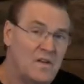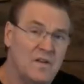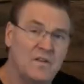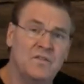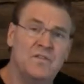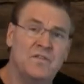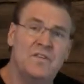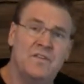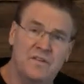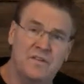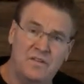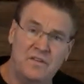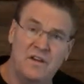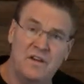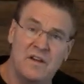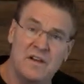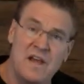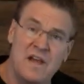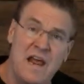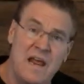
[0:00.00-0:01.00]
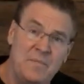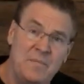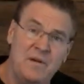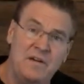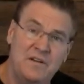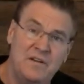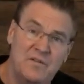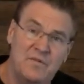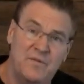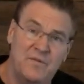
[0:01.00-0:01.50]
is
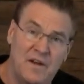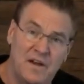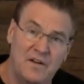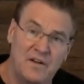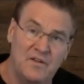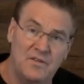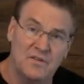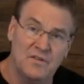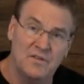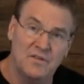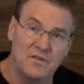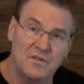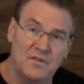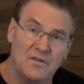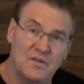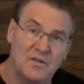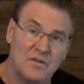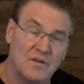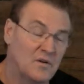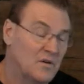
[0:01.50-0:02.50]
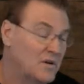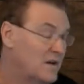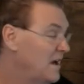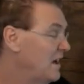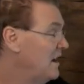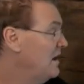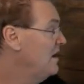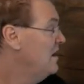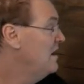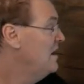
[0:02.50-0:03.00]
naming the phases,
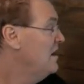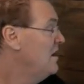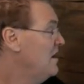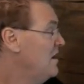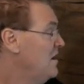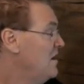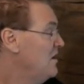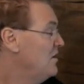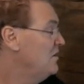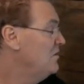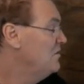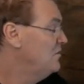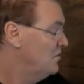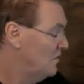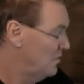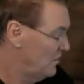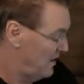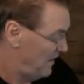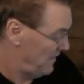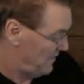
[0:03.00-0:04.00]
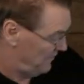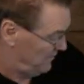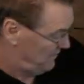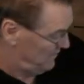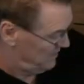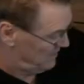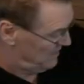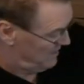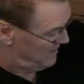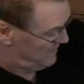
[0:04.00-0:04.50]
okay? You don't have, I
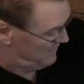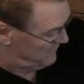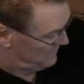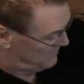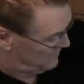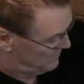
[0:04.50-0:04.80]
think I have